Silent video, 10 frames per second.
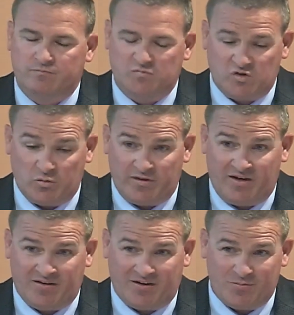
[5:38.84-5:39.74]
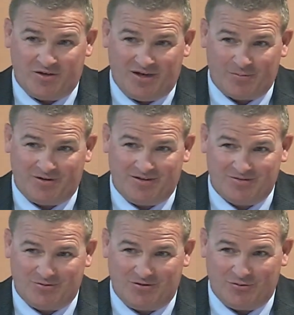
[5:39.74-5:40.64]
So with that, I'd be happy to
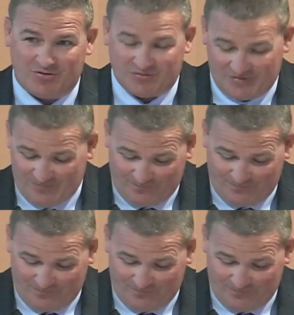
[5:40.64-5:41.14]
answer any questions.